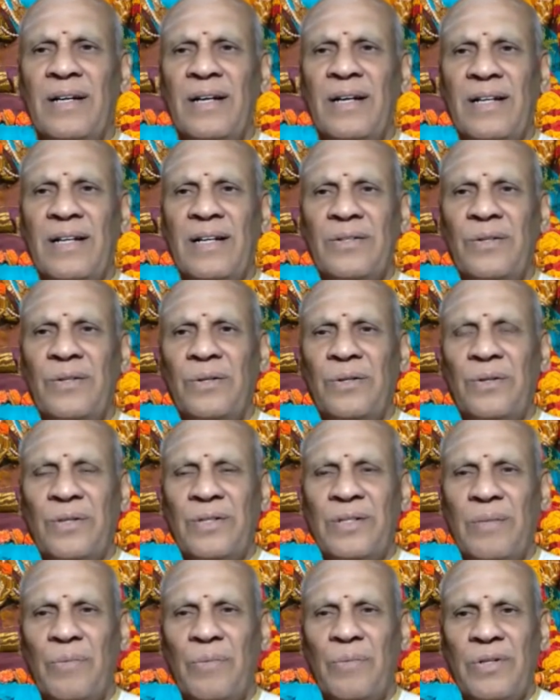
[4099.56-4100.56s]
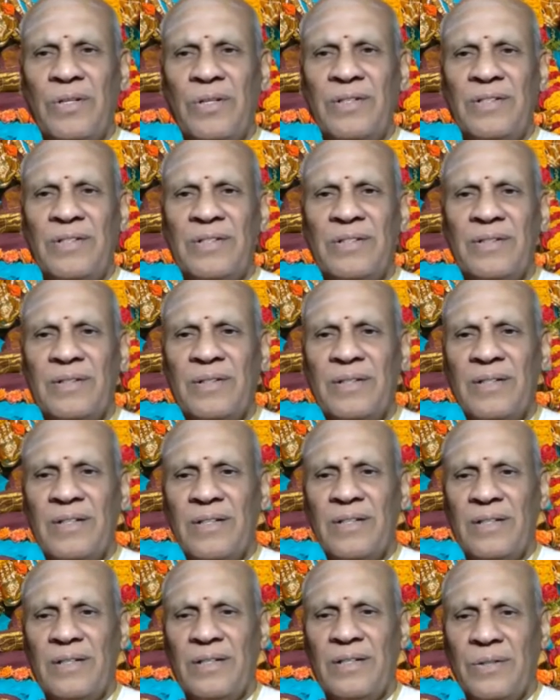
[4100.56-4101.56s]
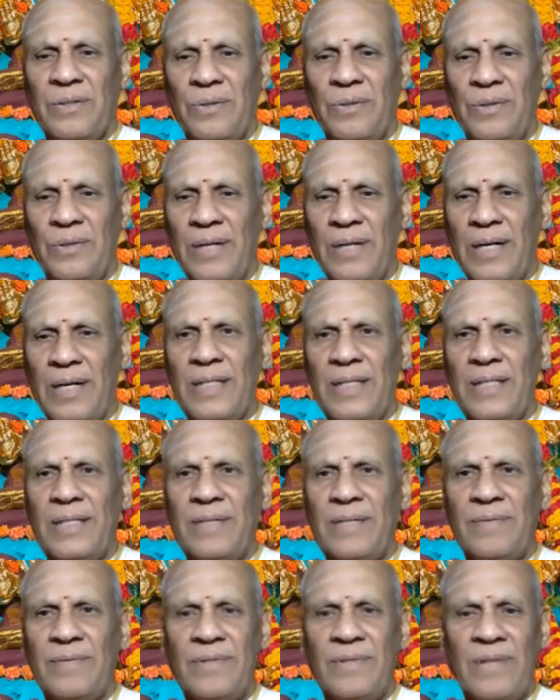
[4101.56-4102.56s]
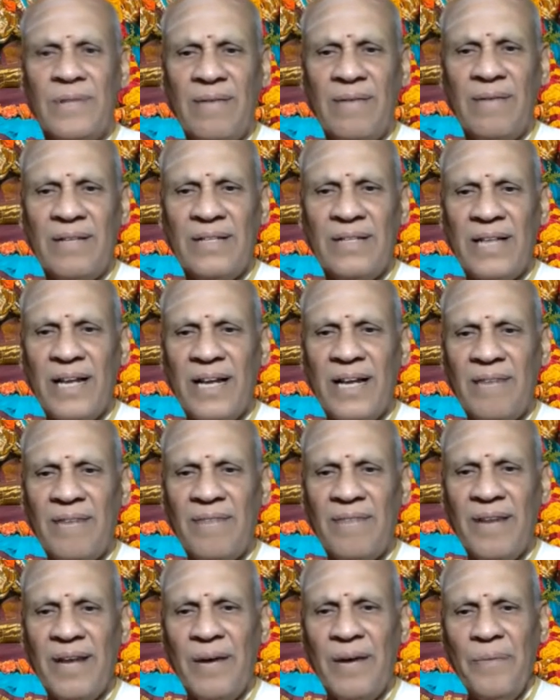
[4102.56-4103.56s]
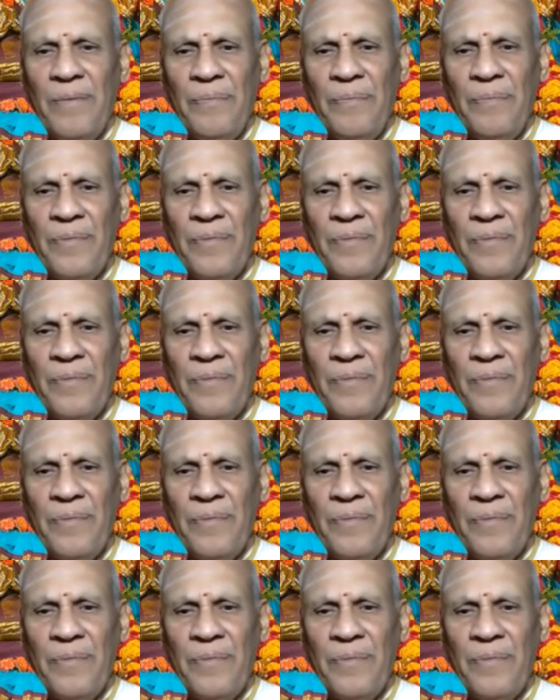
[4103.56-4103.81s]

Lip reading: let's go through some more sutras. So I will sign off now.